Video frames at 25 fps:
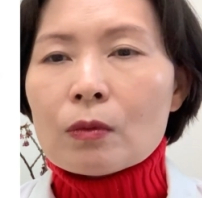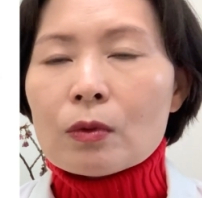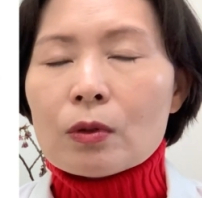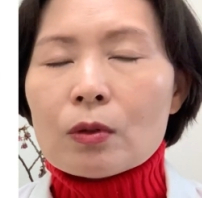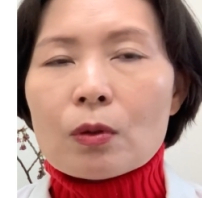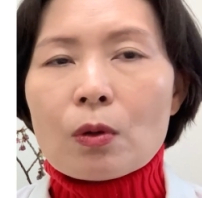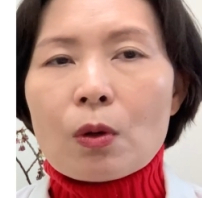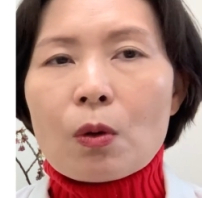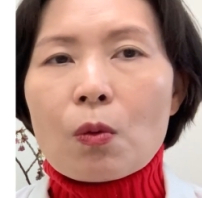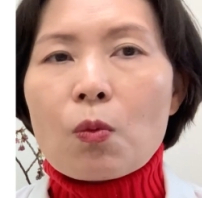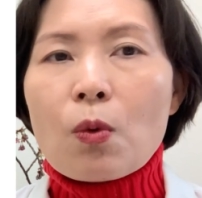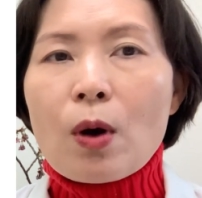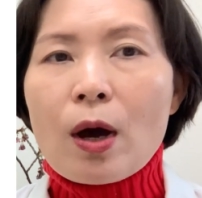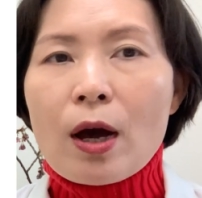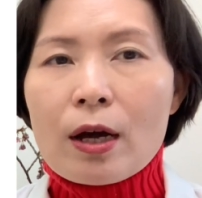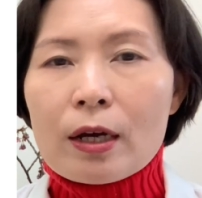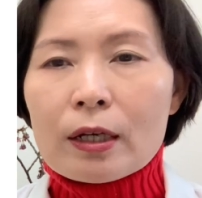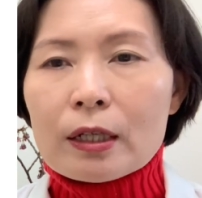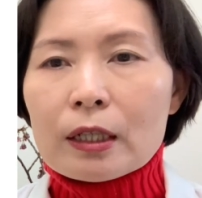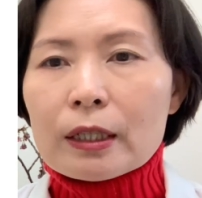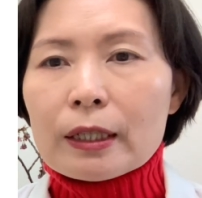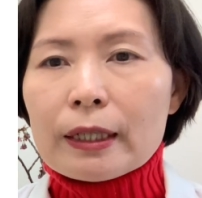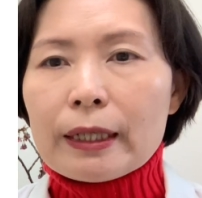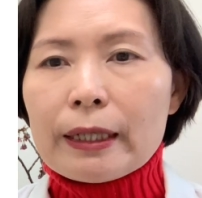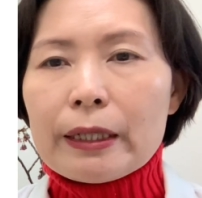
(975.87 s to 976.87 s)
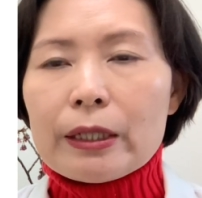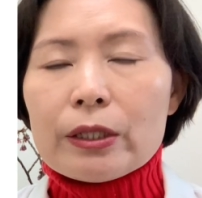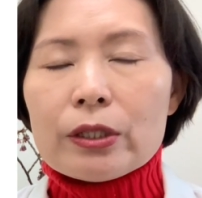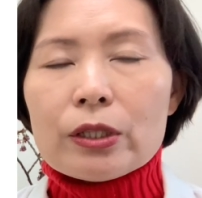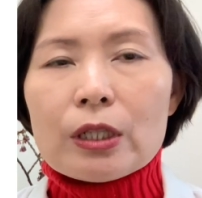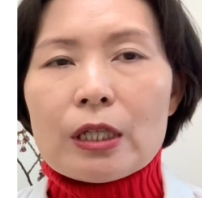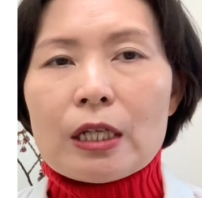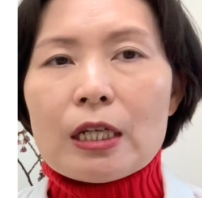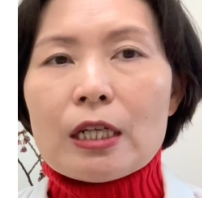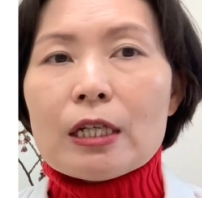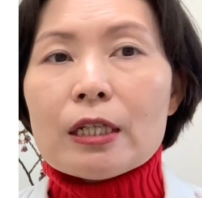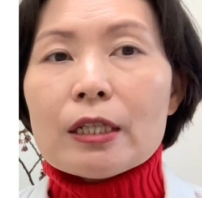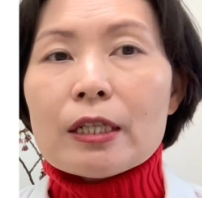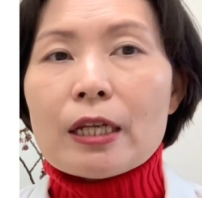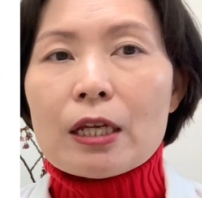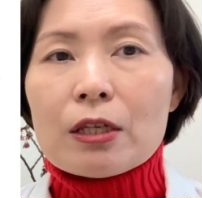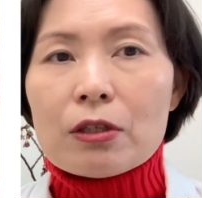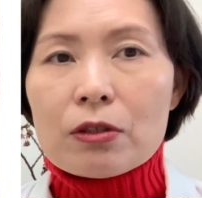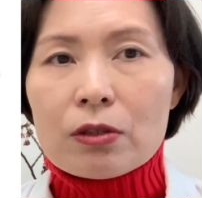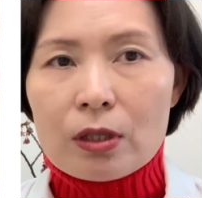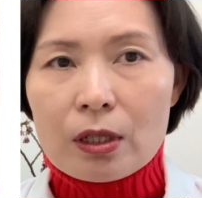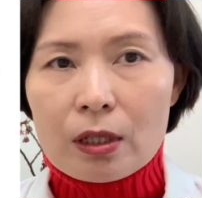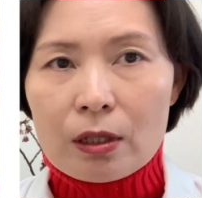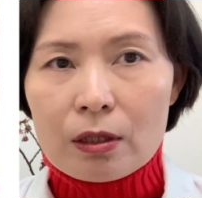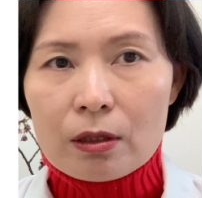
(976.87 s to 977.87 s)
So one is
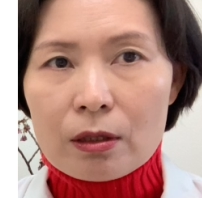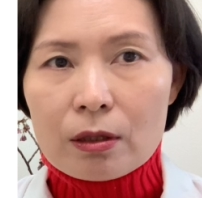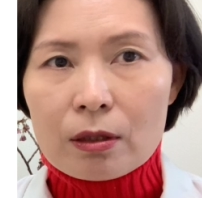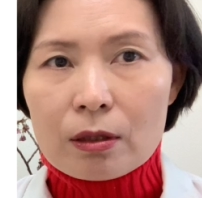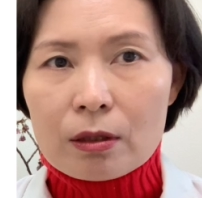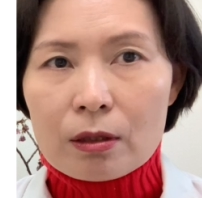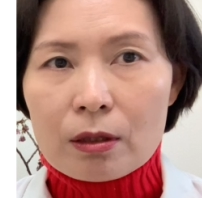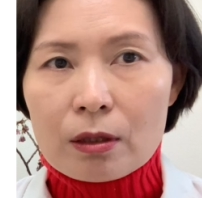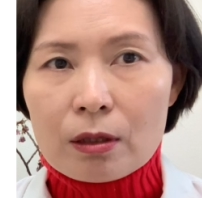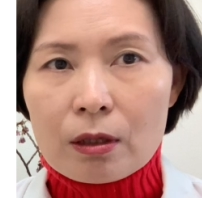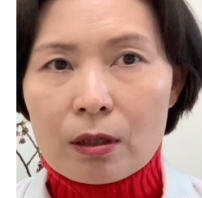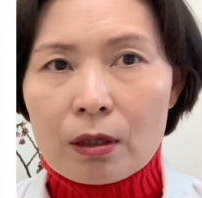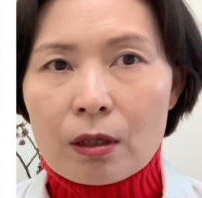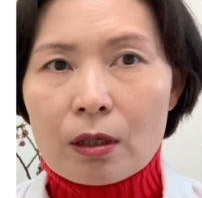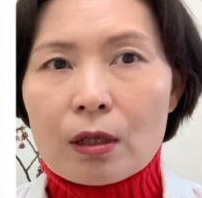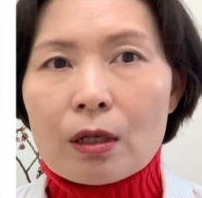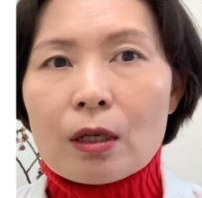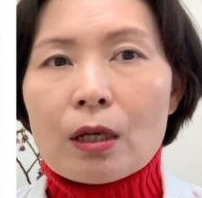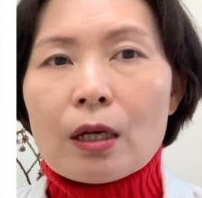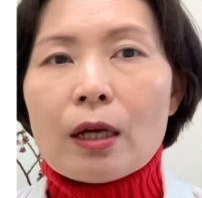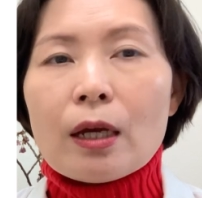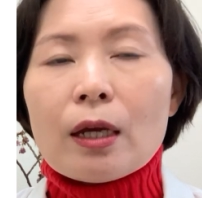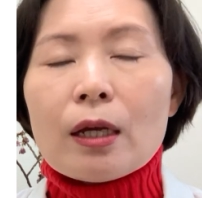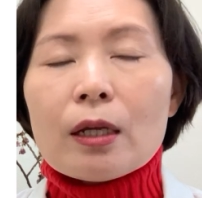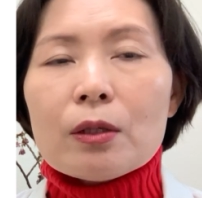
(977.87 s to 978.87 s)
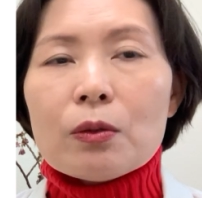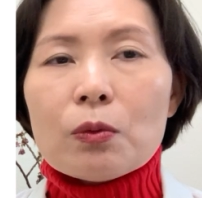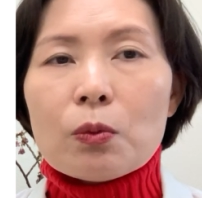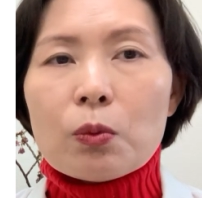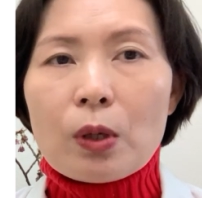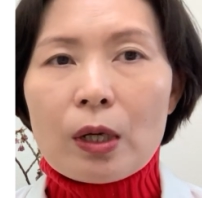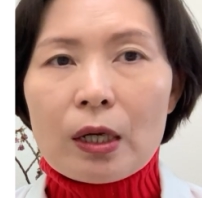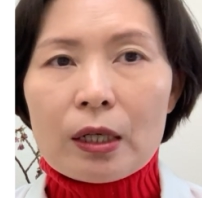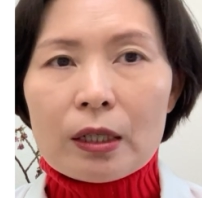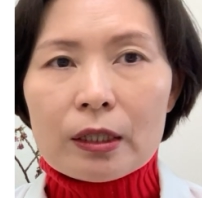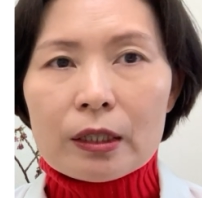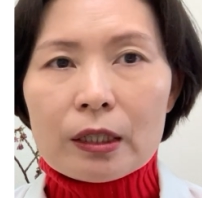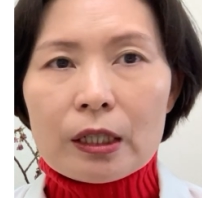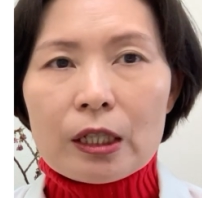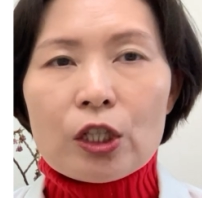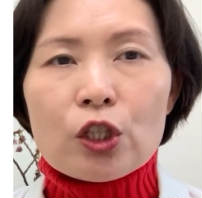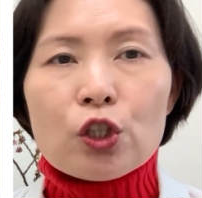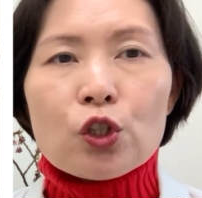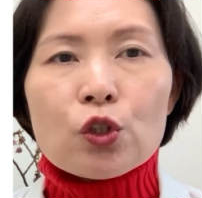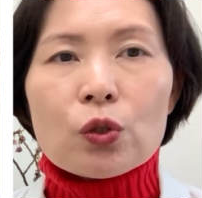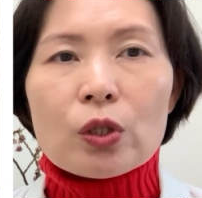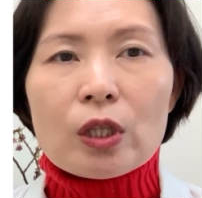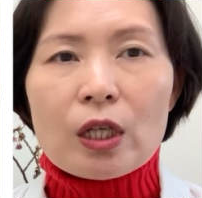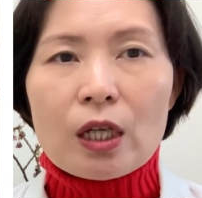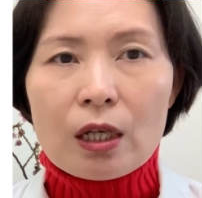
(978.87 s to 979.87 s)
intestines, and one
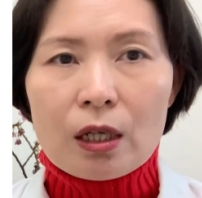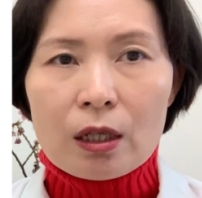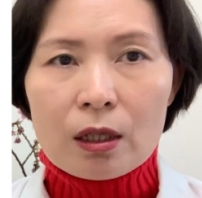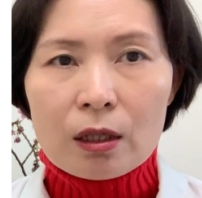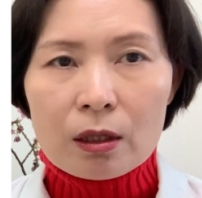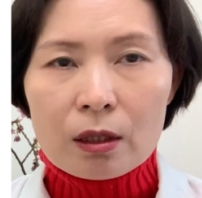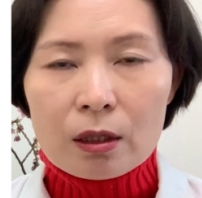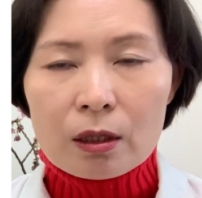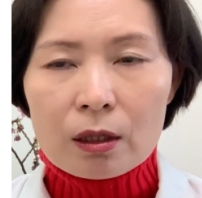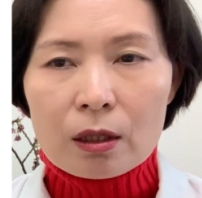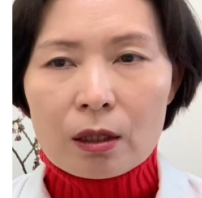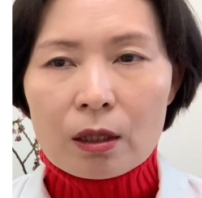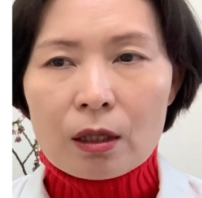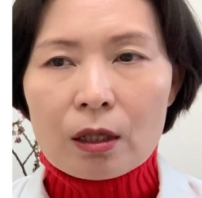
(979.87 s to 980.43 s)
is skin,